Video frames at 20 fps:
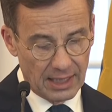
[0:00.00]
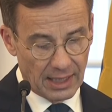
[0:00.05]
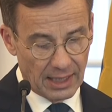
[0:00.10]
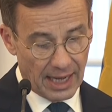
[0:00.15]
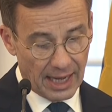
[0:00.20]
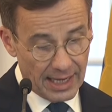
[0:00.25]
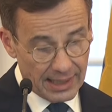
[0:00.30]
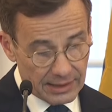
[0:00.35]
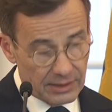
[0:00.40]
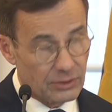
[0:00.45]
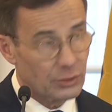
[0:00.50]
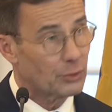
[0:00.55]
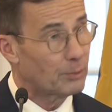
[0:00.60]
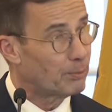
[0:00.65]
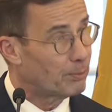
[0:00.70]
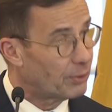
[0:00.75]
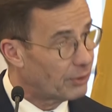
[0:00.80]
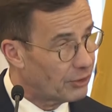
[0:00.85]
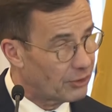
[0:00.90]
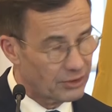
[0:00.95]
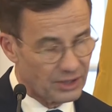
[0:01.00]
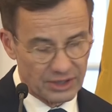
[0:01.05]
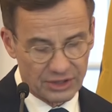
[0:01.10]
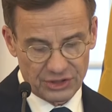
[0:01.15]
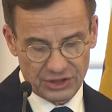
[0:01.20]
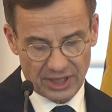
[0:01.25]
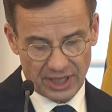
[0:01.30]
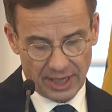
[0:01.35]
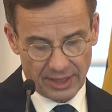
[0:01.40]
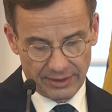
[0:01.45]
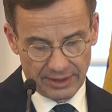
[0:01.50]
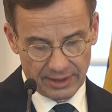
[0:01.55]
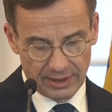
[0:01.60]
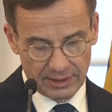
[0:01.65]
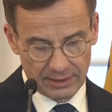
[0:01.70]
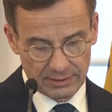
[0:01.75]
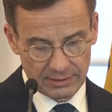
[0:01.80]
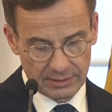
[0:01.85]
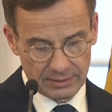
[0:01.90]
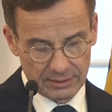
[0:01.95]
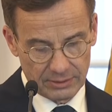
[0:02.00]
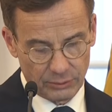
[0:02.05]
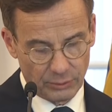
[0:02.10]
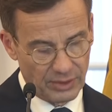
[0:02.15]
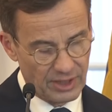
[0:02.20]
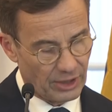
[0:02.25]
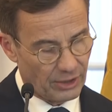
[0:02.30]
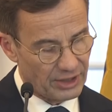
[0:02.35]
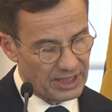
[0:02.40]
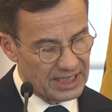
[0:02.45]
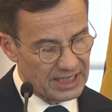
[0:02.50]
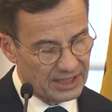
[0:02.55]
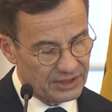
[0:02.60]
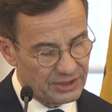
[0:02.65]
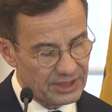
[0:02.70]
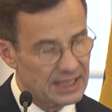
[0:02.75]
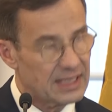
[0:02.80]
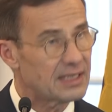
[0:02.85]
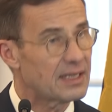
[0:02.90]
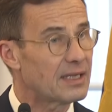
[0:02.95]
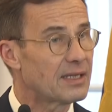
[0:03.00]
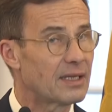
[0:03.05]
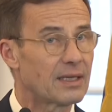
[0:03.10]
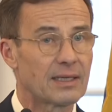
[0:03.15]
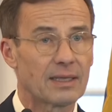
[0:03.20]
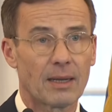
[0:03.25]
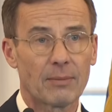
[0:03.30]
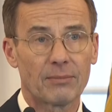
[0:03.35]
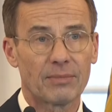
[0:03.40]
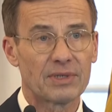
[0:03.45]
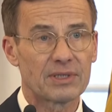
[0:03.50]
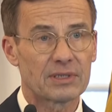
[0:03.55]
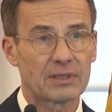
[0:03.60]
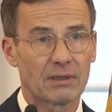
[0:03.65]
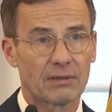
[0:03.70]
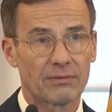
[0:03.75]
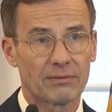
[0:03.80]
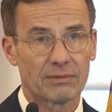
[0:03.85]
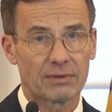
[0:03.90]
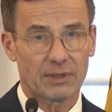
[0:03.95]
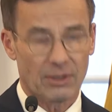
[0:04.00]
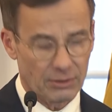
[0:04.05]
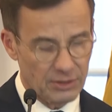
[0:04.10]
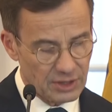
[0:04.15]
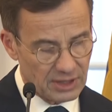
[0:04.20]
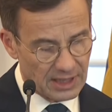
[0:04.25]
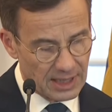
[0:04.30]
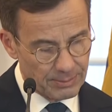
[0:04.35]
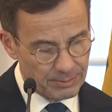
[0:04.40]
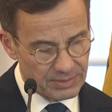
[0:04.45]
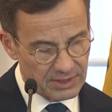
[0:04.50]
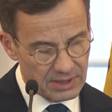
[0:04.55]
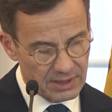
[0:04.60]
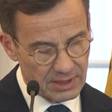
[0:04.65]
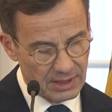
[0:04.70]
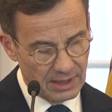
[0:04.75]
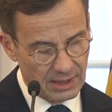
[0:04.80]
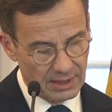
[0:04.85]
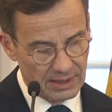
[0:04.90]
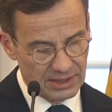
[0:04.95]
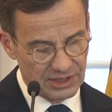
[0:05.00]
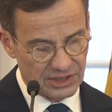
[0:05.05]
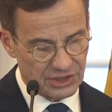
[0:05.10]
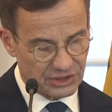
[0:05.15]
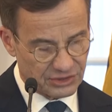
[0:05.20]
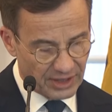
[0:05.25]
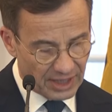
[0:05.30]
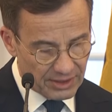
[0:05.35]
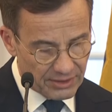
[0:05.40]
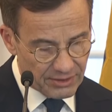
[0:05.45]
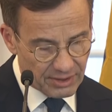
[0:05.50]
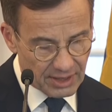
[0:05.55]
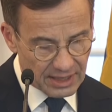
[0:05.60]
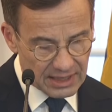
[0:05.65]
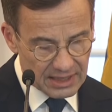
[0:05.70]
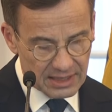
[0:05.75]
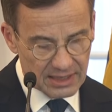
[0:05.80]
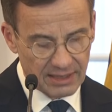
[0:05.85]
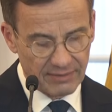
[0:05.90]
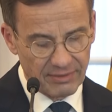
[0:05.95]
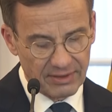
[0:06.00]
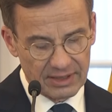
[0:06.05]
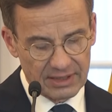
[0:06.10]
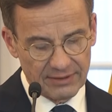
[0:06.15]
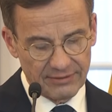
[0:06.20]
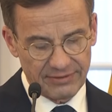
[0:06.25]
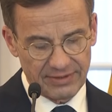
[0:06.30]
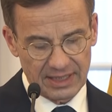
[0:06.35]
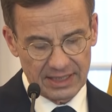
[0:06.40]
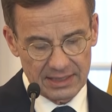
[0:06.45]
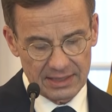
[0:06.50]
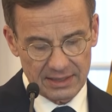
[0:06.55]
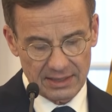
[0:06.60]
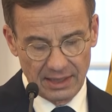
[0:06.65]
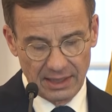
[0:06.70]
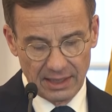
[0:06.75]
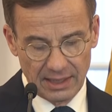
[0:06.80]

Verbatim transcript: and to burden sharing. We are increasing the numbers of conscripts, strengthening civil defense,